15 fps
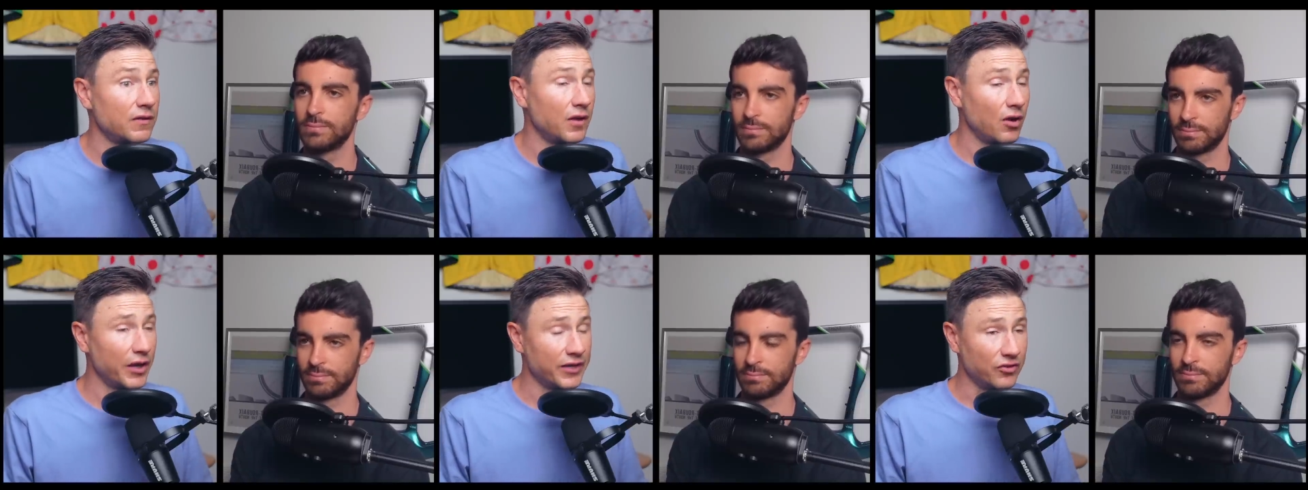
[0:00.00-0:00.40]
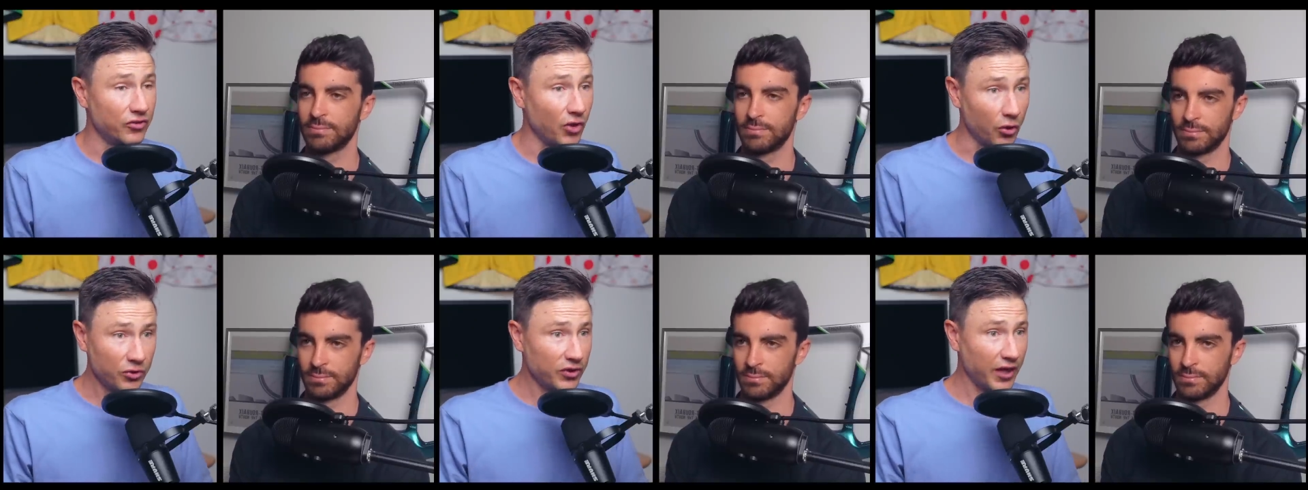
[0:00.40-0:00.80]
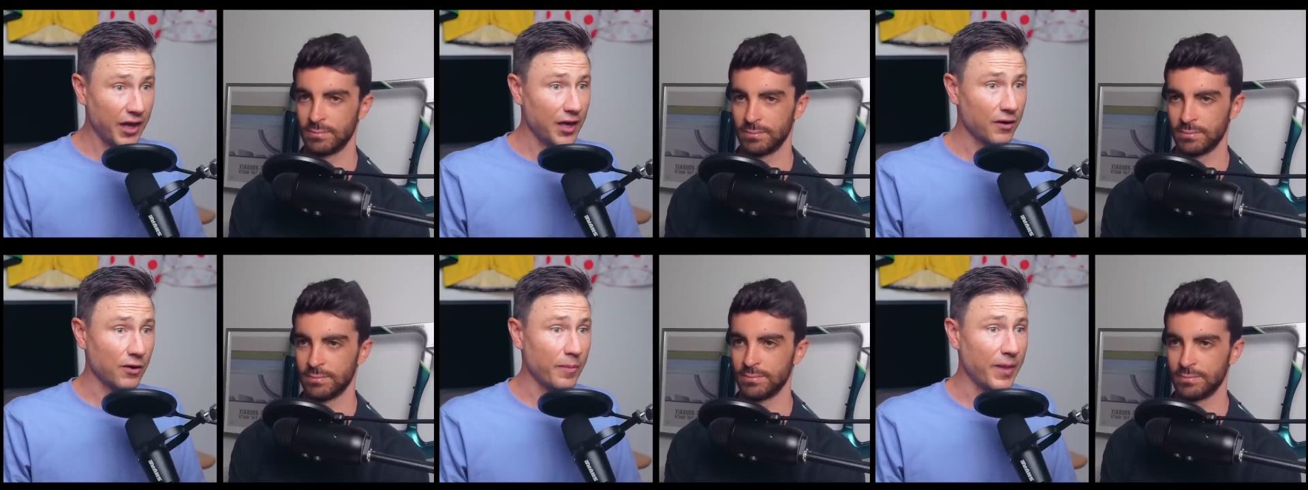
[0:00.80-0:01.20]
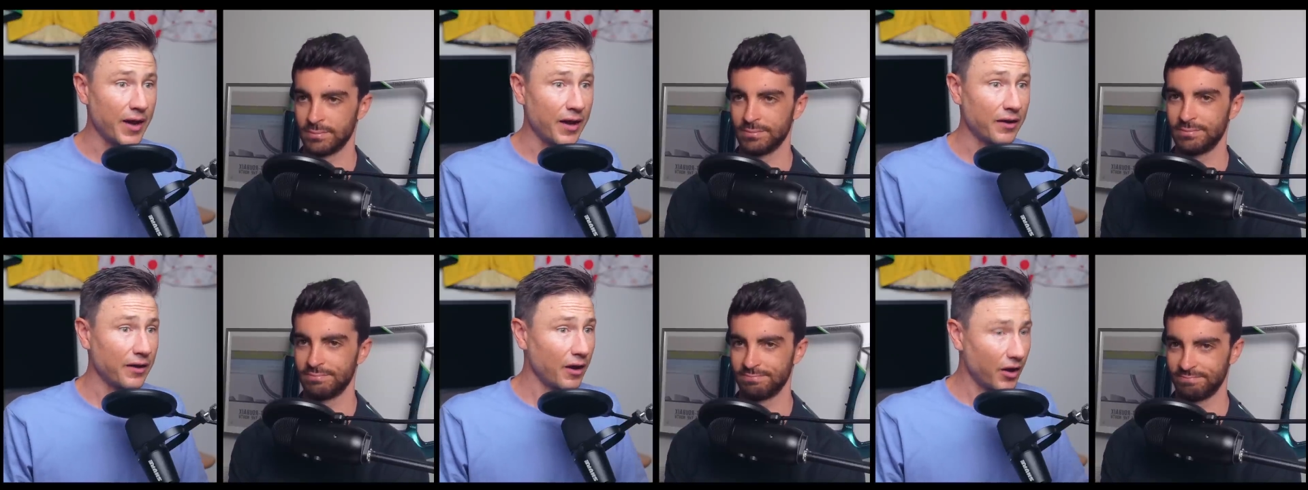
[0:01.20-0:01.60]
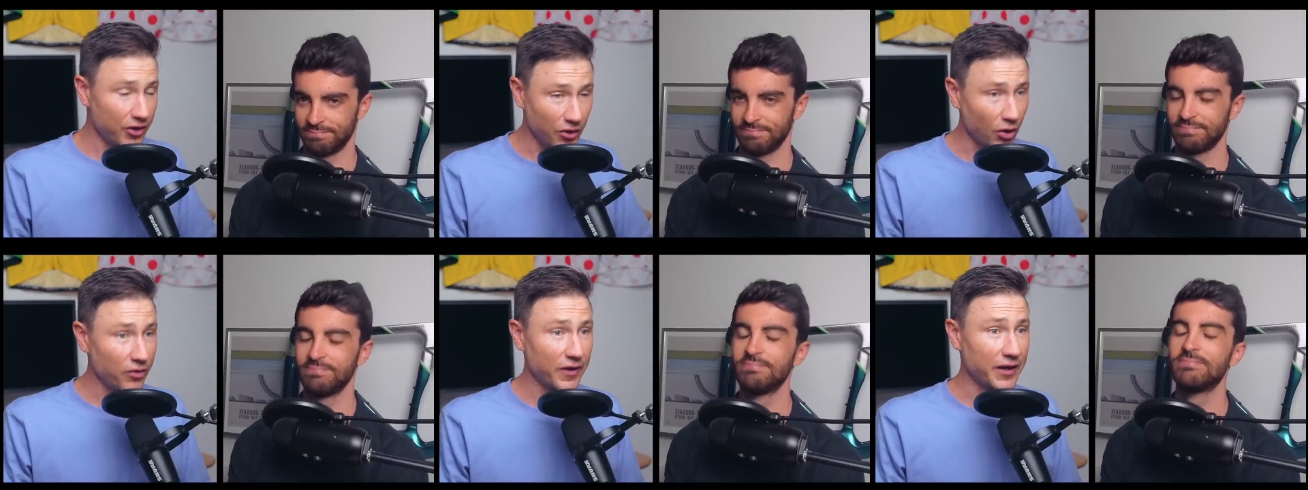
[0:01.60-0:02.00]
Speaker 1: that I don't care about. I
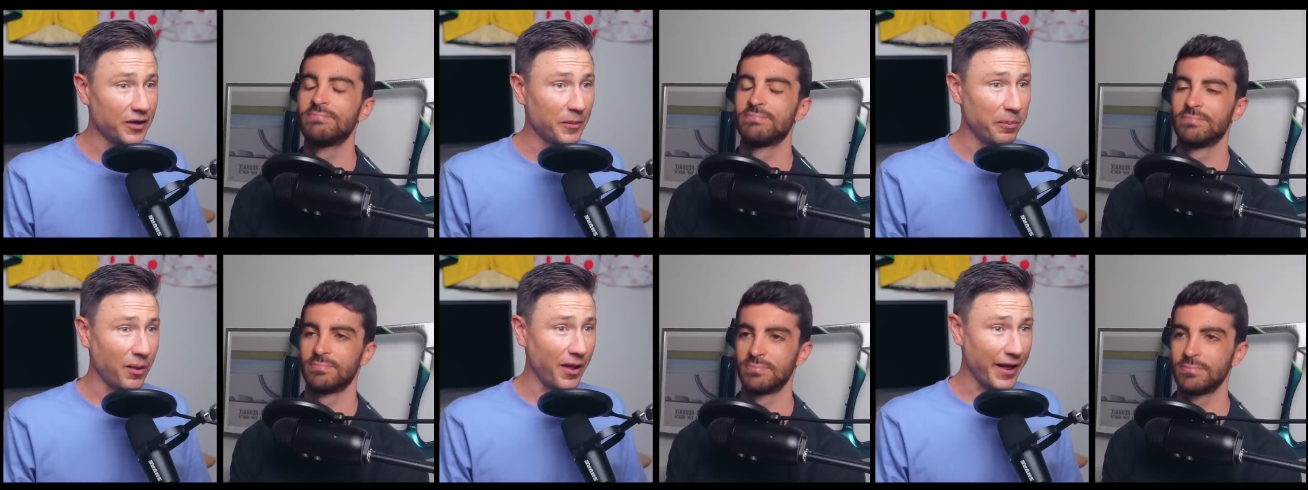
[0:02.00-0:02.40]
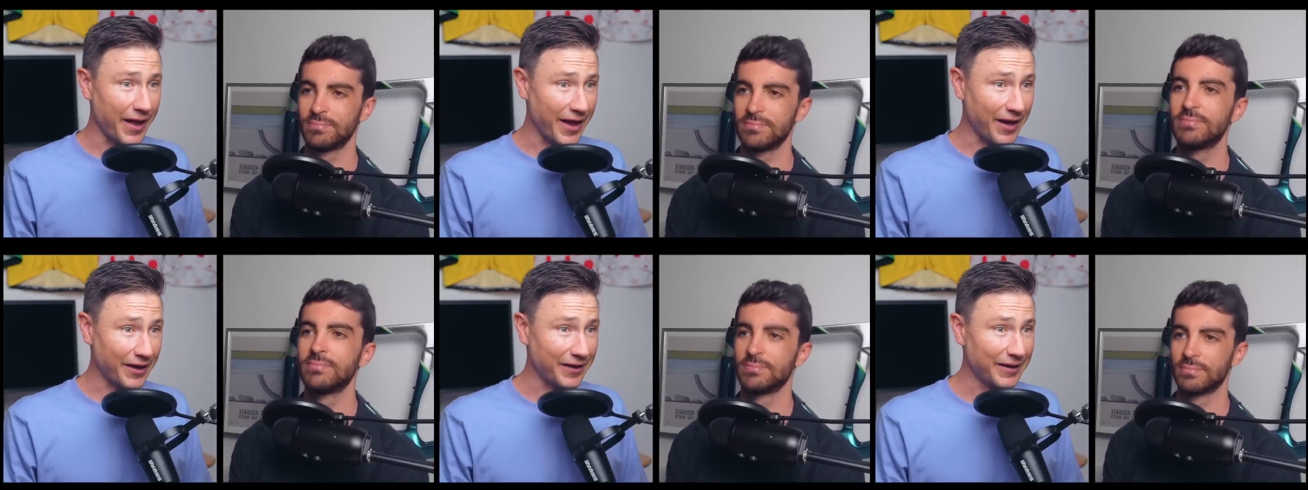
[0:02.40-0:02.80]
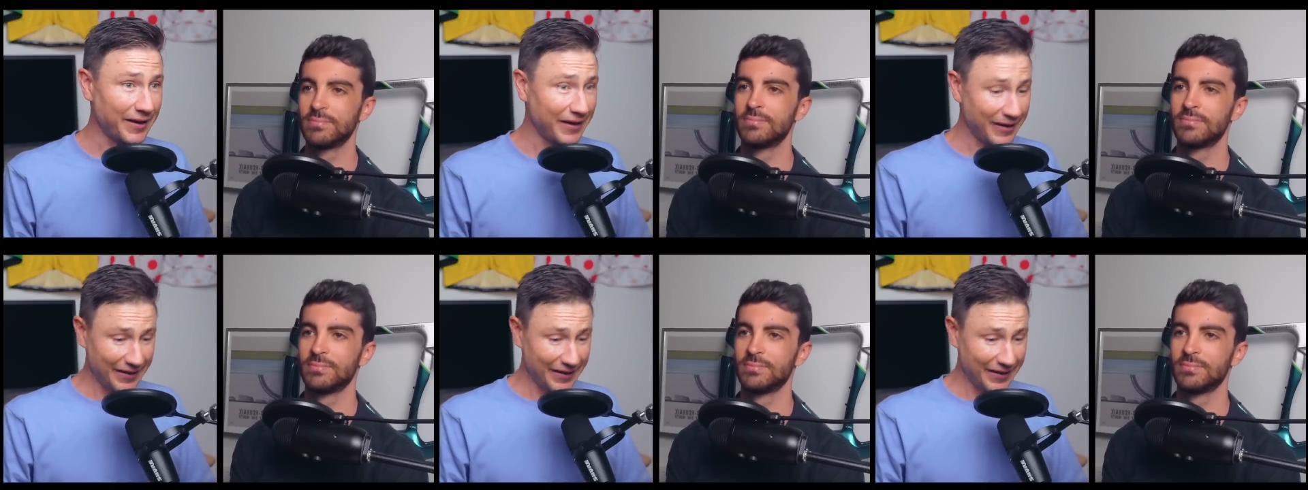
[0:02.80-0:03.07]
know they're going to play out.